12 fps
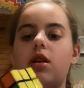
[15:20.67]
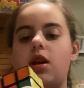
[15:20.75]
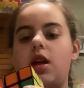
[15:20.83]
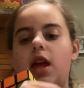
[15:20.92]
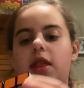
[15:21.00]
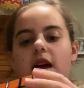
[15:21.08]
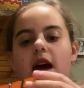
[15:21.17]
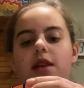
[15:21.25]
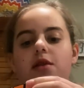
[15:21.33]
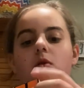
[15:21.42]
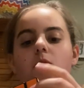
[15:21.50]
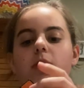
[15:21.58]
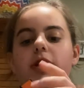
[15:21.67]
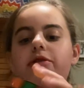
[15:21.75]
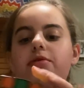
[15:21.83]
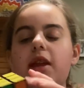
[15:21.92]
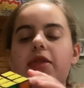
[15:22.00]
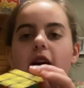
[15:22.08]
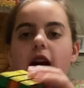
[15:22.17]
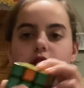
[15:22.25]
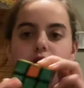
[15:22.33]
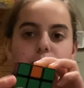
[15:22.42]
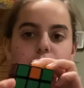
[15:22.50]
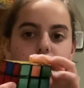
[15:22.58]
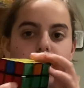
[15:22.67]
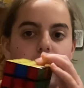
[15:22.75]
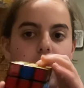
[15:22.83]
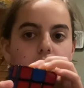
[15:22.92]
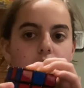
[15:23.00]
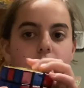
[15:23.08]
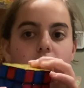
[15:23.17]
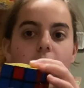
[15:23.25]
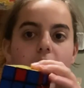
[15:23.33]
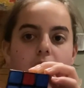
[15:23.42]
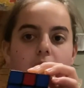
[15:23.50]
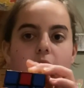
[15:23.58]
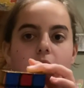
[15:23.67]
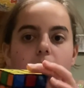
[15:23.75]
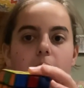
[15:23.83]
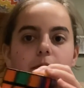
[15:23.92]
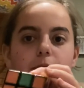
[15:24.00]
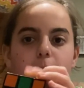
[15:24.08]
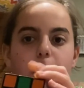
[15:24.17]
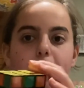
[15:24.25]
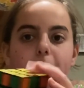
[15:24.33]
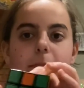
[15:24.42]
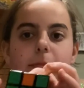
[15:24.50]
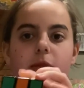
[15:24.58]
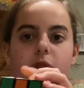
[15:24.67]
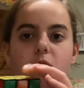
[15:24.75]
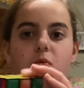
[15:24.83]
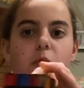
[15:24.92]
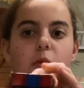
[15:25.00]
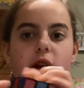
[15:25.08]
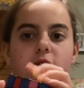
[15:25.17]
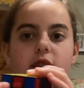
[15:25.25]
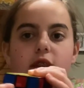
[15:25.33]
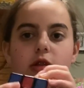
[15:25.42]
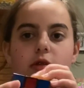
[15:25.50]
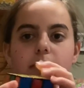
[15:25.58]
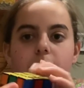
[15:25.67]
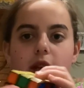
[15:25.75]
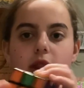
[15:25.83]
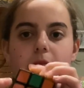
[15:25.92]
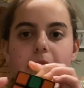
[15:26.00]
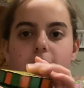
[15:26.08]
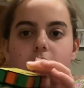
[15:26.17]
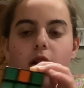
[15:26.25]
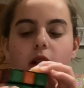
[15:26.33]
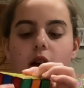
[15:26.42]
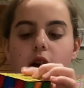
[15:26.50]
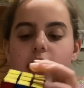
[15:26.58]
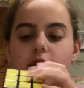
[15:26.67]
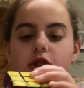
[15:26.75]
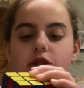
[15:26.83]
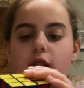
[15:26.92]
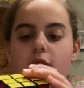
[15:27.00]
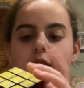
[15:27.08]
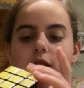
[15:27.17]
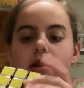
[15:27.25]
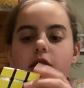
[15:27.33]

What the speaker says: And then, once you get that, you should have one cube in the middle on each side.